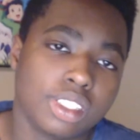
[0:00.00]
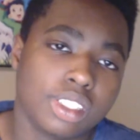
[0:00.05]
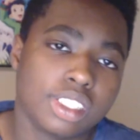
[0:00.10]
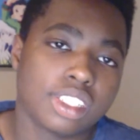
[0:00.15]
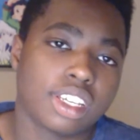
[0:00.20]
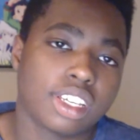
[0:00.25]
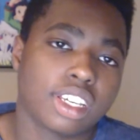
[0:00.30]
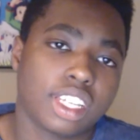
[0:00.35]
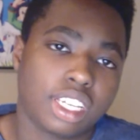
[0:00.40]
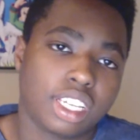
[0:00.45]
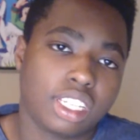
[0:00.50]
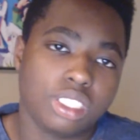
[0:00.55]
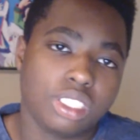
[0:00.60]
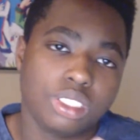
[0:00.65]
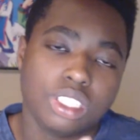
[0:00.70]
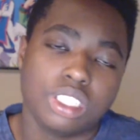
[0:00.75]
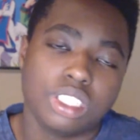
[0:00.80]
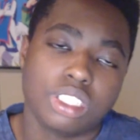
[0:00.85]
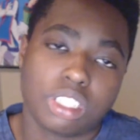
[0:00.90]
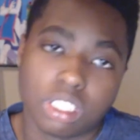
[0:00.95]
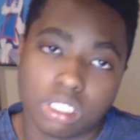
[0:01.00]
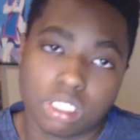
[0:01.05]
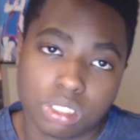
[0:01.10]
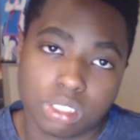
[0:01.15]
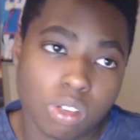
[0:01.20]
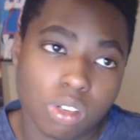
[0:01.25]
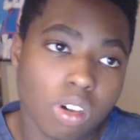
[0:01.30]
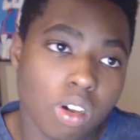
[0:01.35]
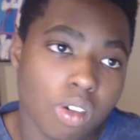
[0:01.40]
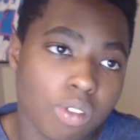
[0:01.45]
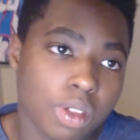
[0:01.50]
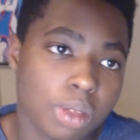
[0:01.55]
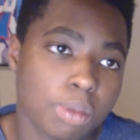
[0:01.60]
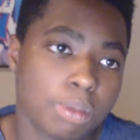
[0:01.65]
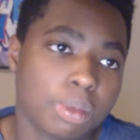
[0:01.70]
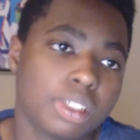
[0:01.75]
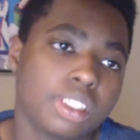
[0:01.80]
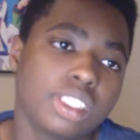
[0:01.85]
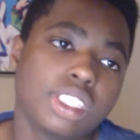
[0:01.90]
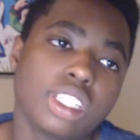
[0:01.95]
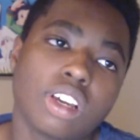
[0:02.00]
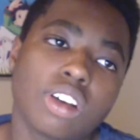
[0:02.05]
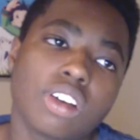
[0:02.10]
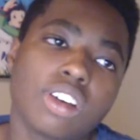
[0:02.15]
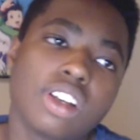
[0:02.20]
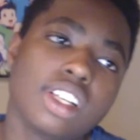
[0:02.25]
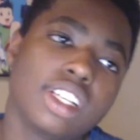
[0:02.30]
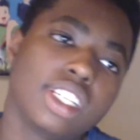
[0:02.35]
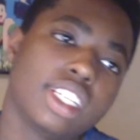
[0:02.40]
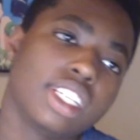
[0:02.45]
He's not like in control of it, but you know,